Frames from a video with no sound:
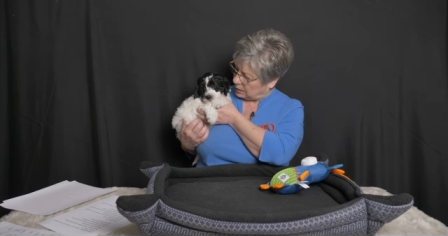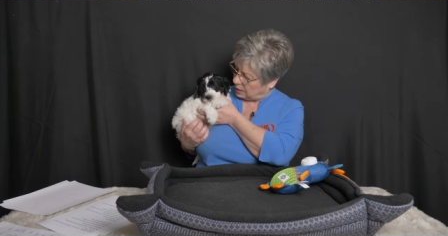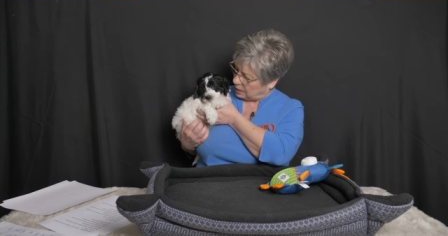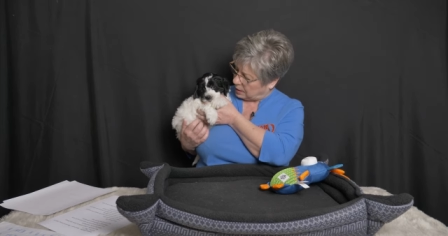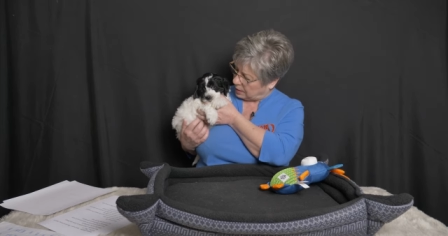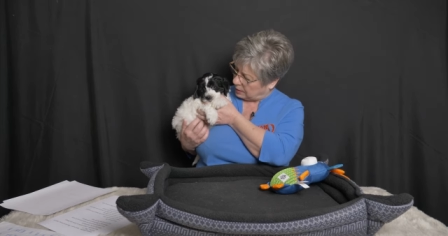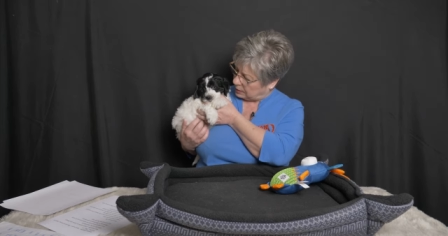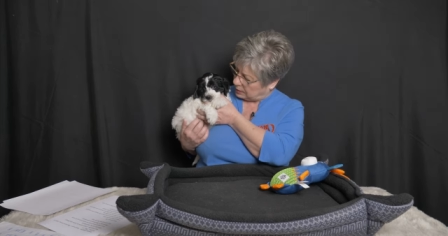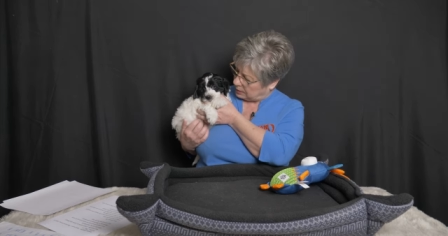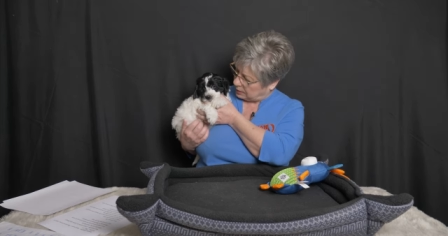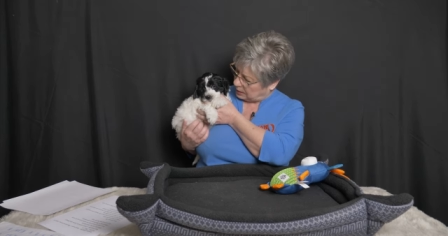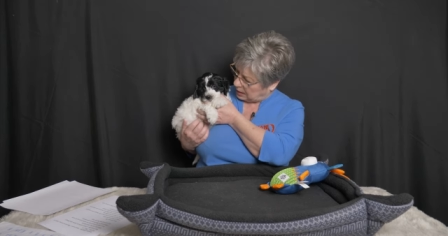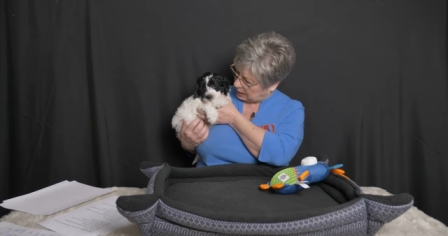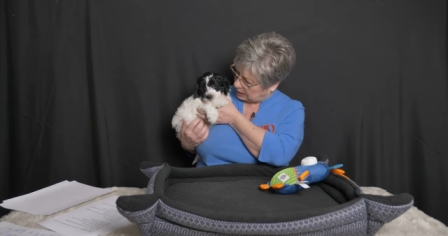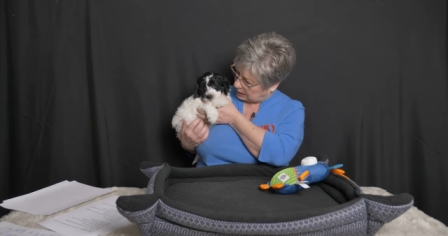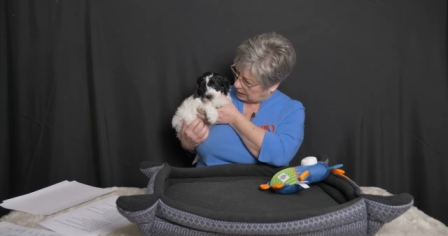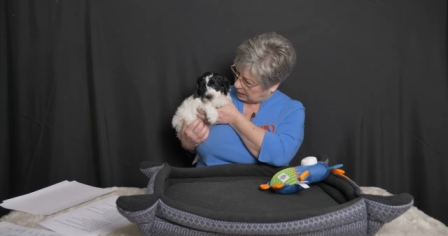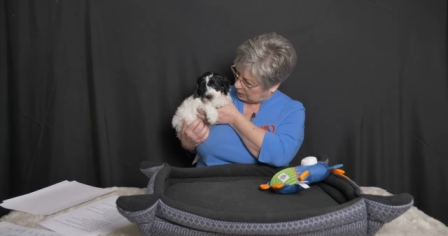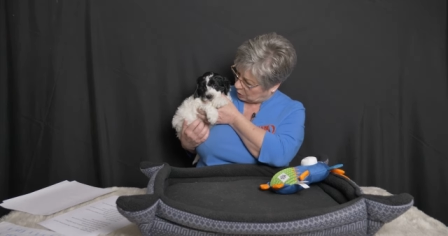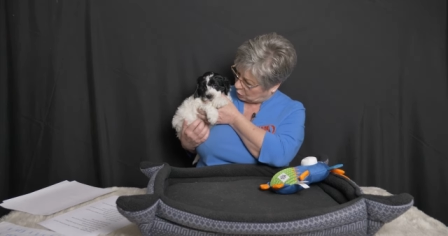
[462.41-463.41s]
uh,
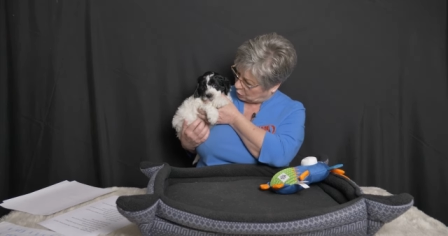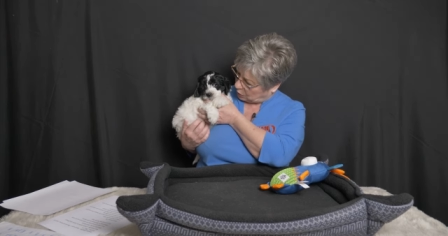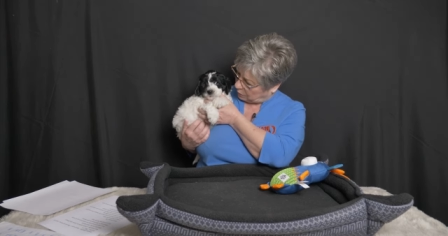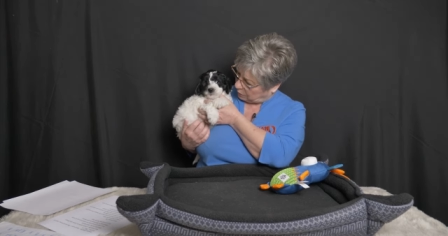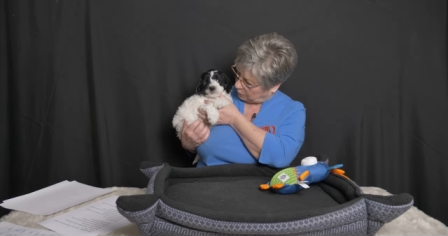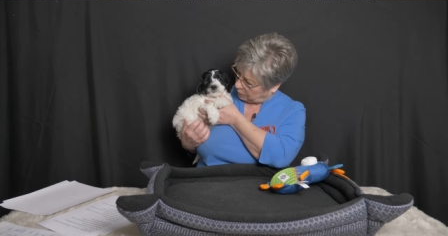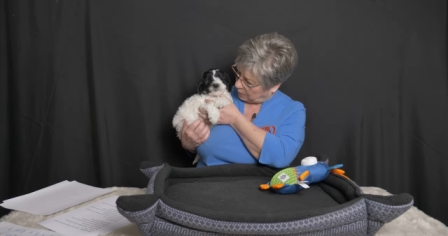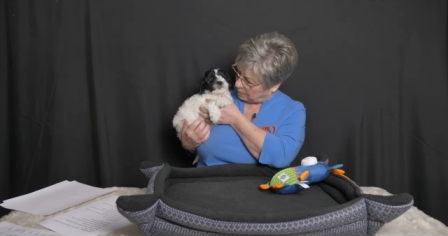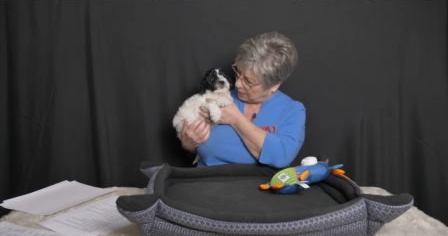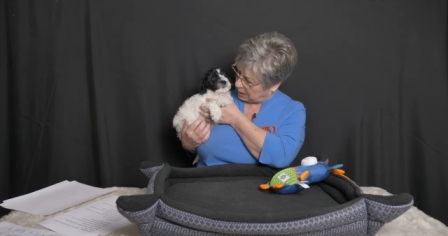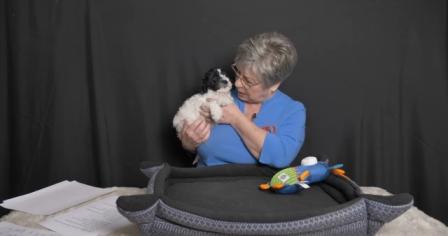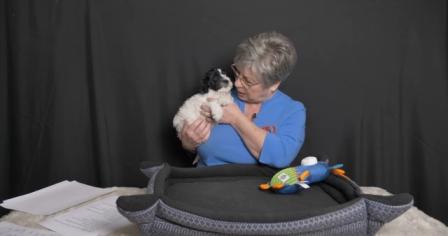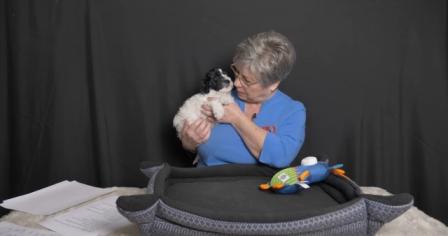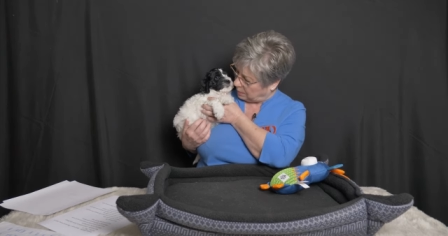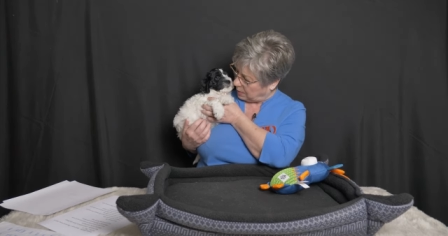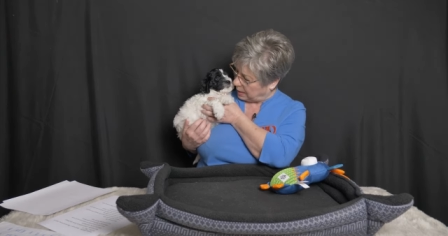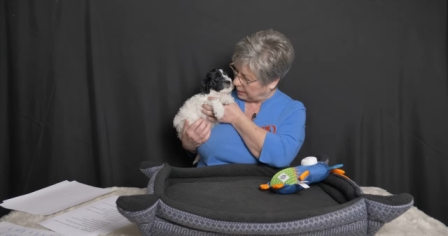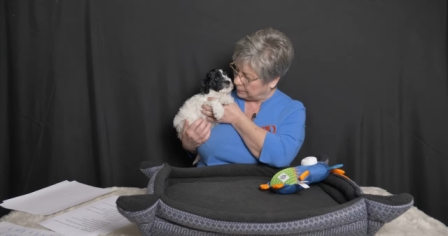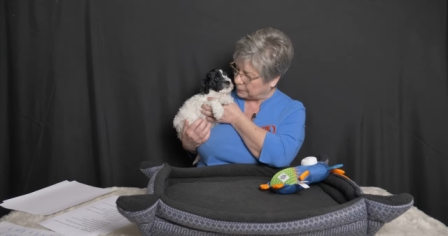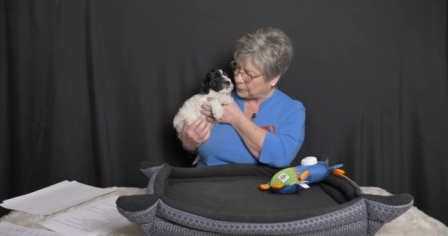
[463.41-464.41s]
attention from
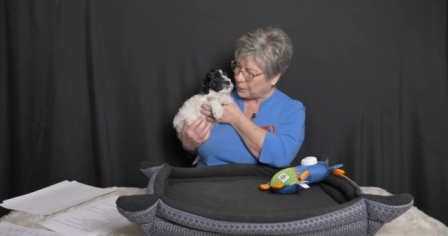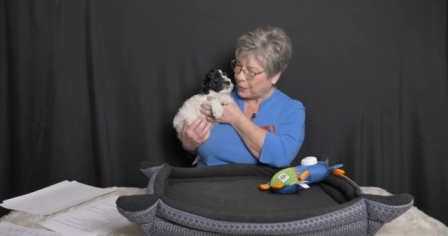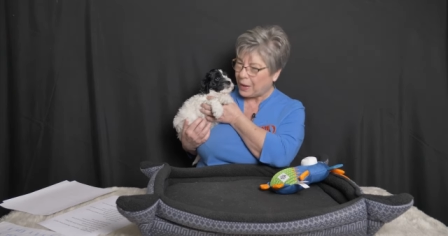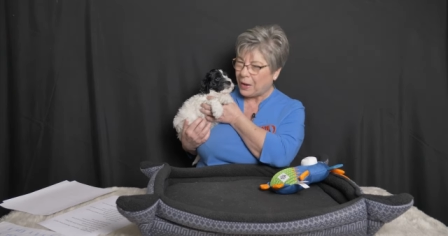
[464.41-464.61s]
anyone.